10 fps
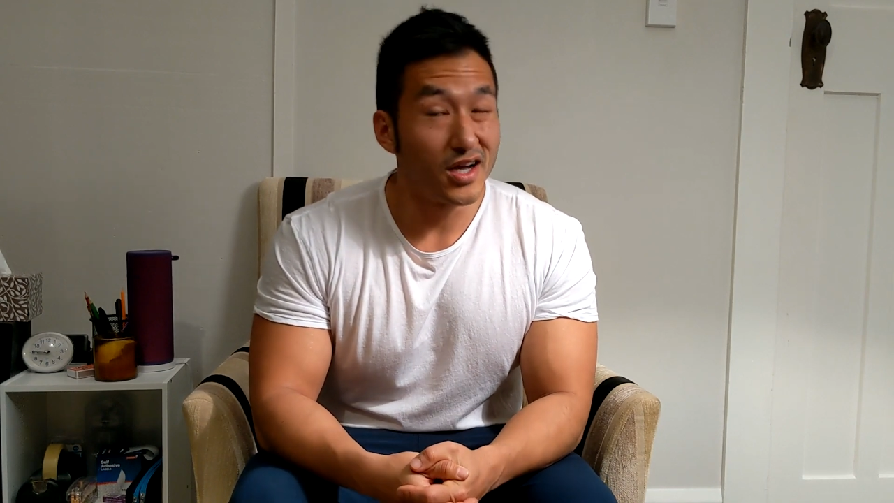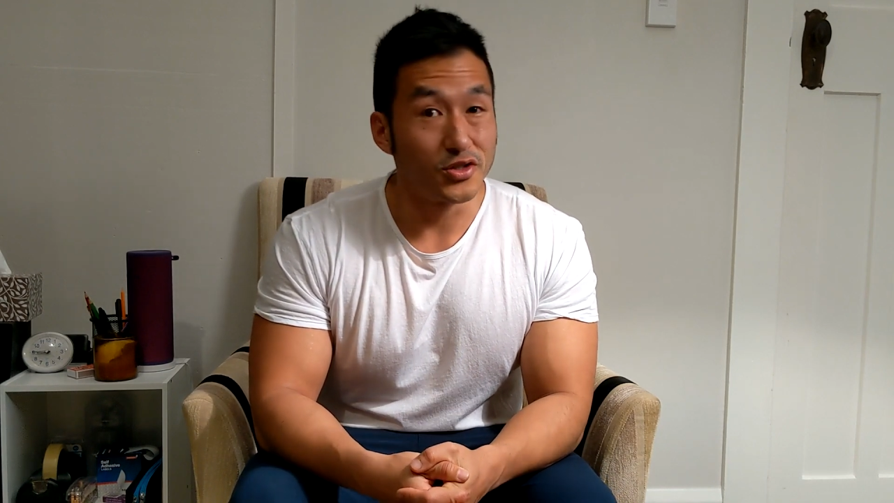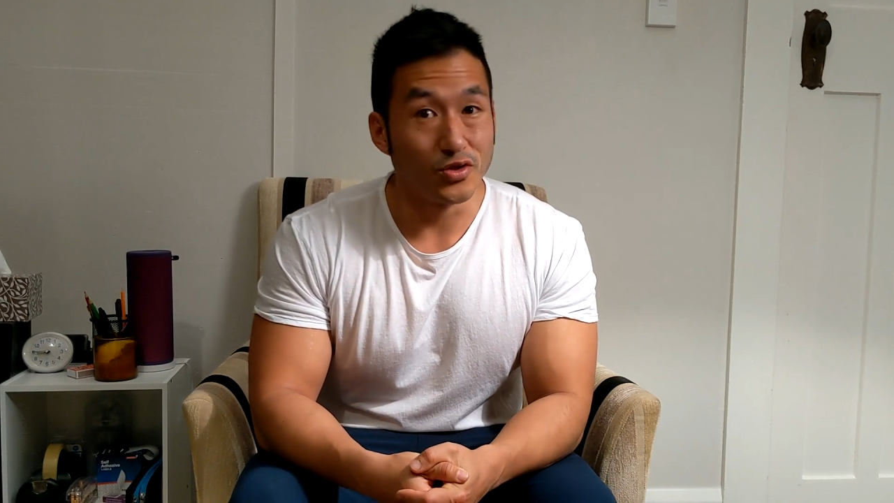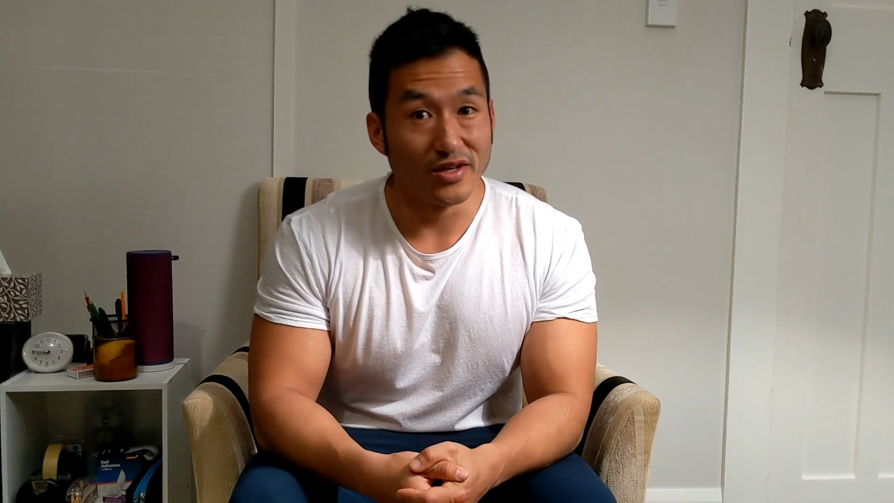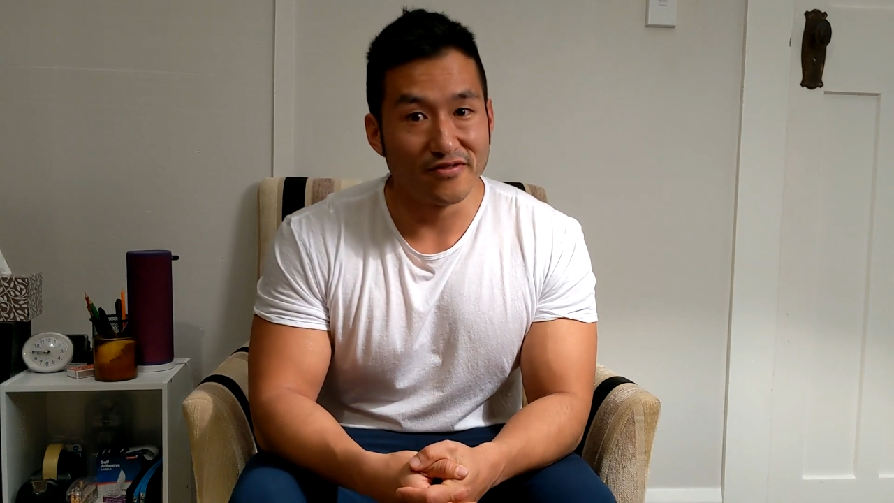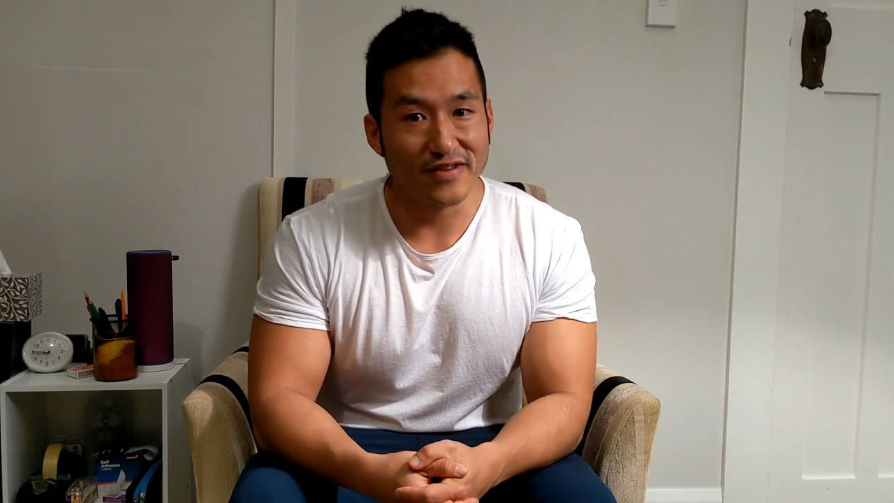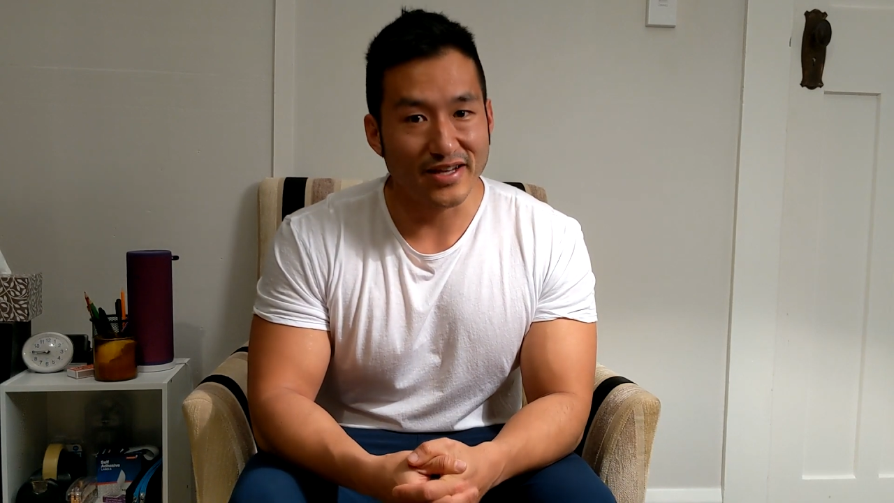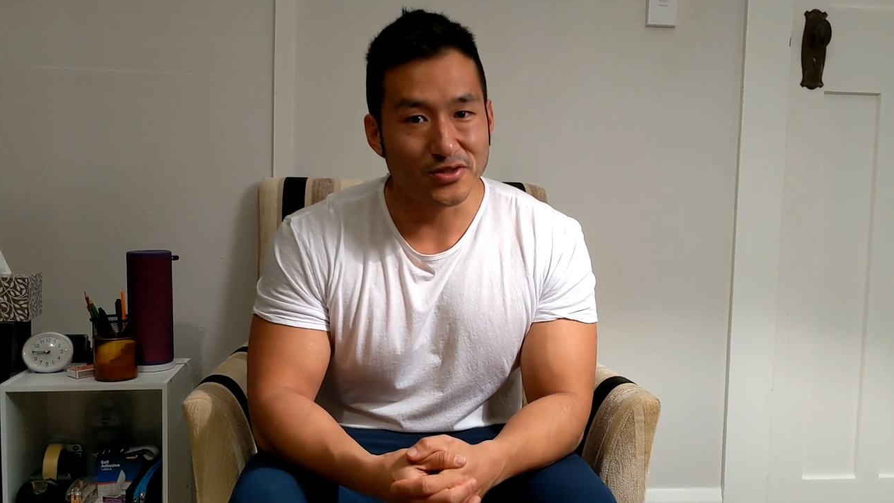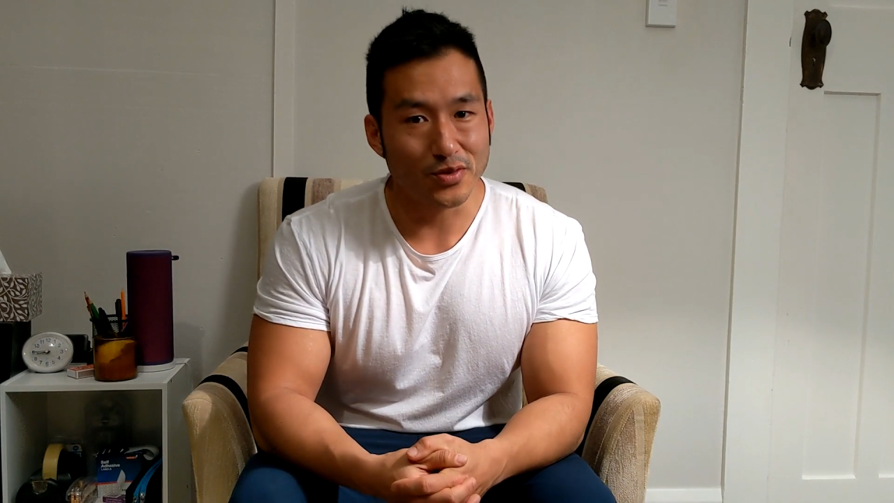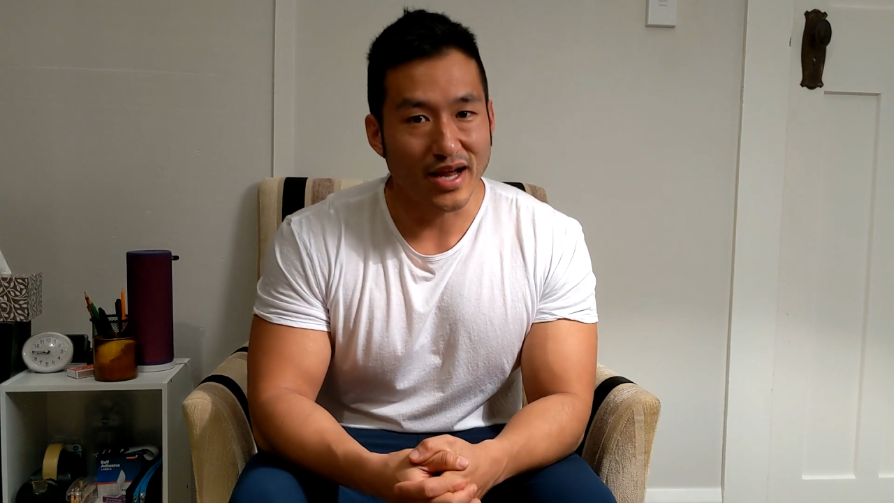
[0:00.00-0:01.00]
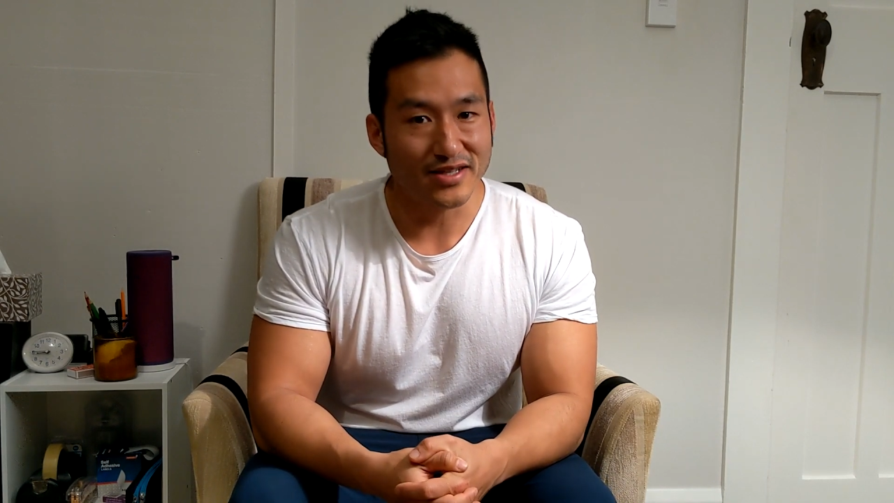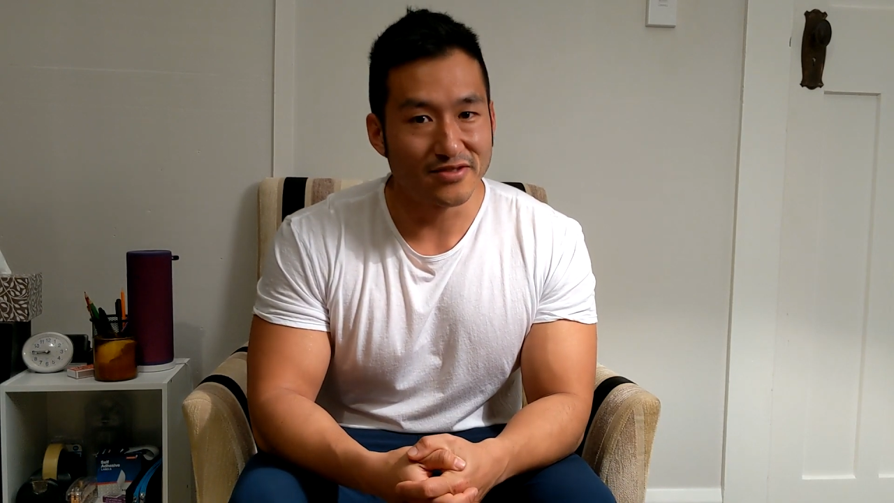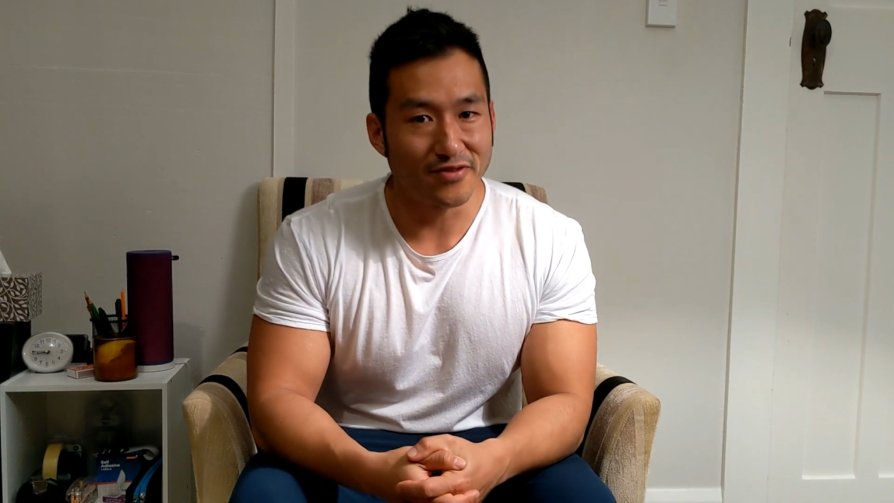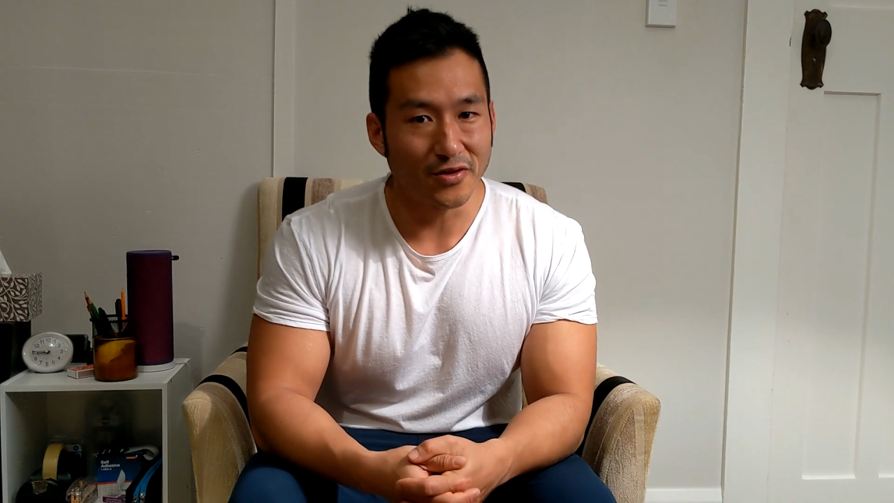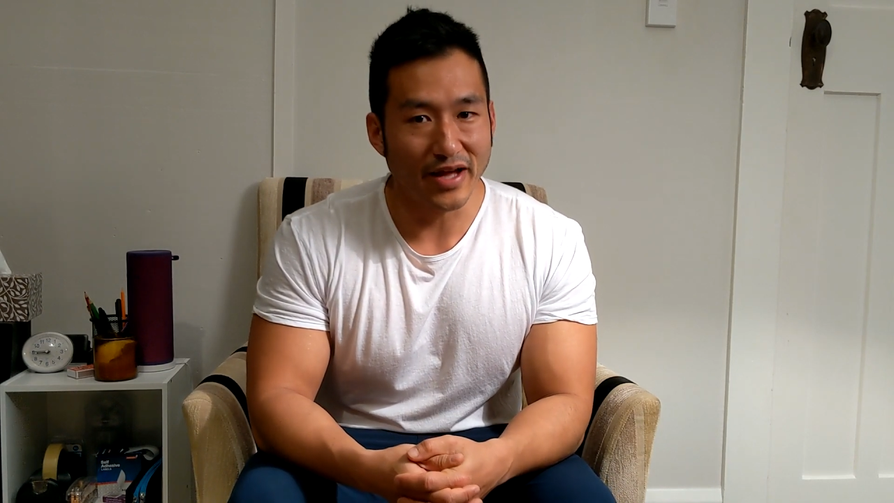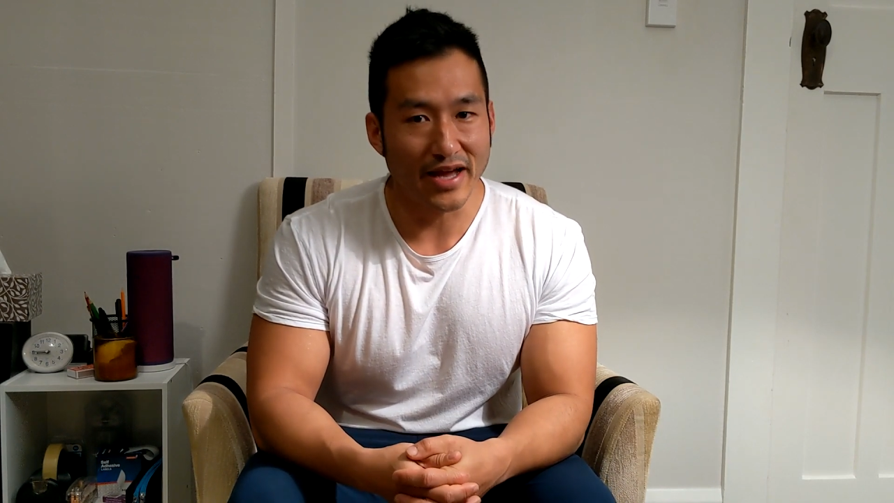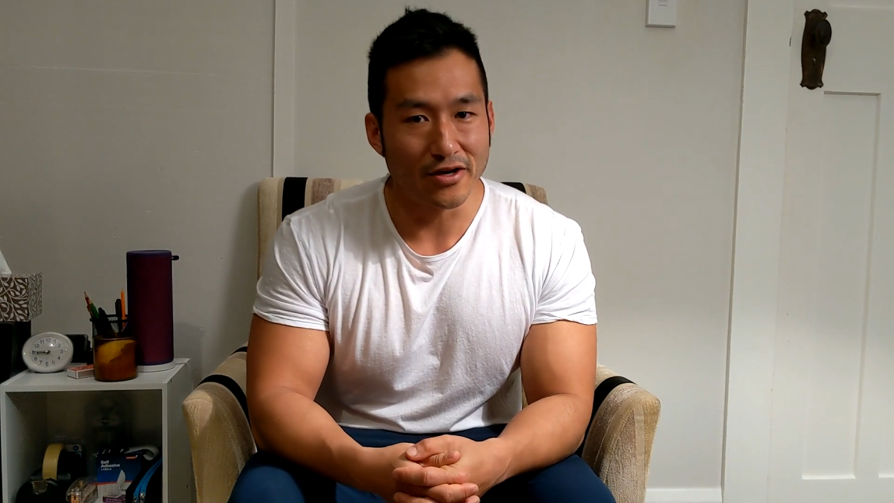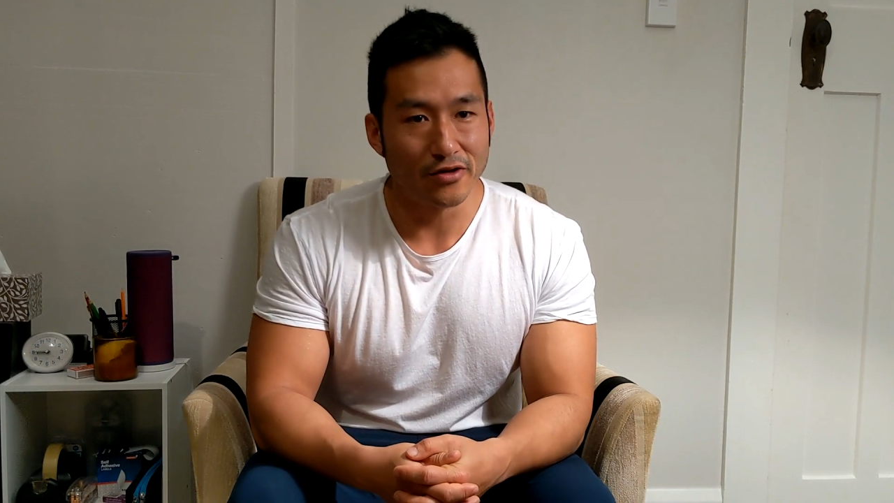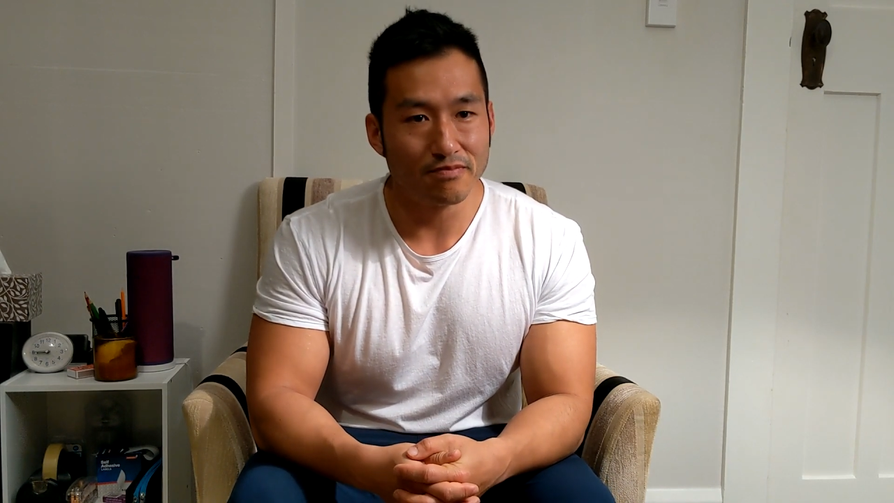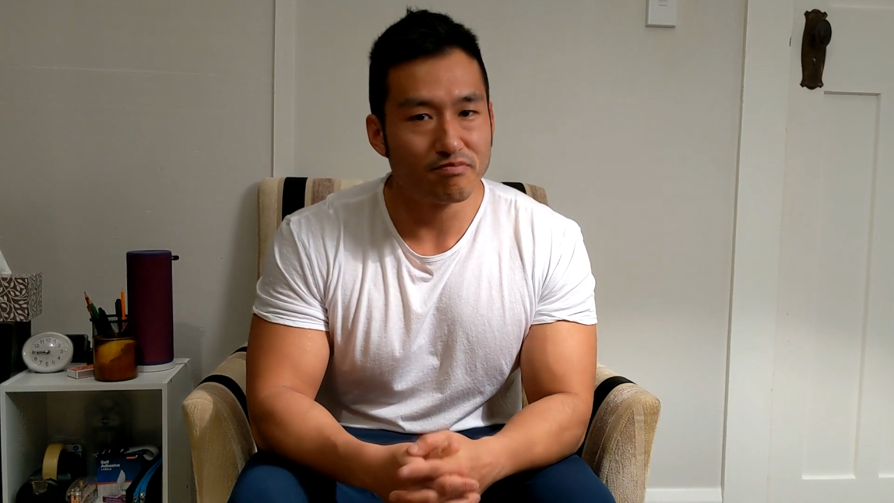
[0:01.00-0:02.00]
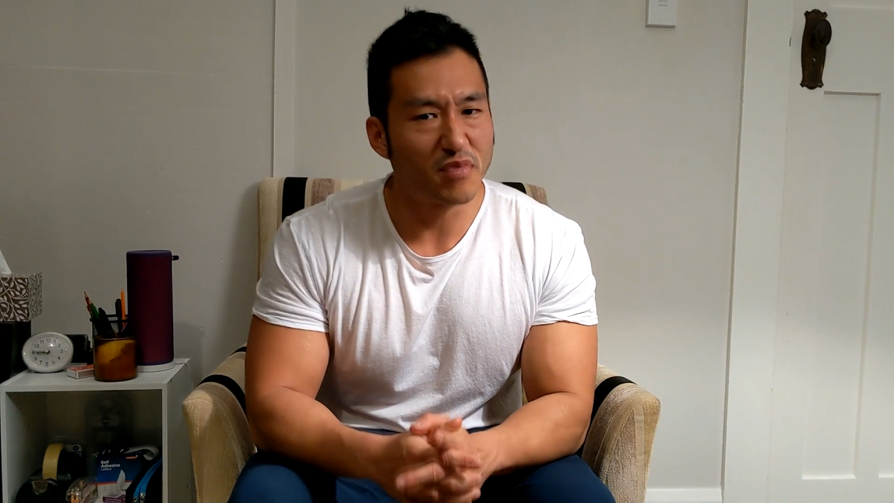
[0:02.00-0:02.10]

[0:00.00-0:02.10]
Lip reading: I do live next to an active volcano,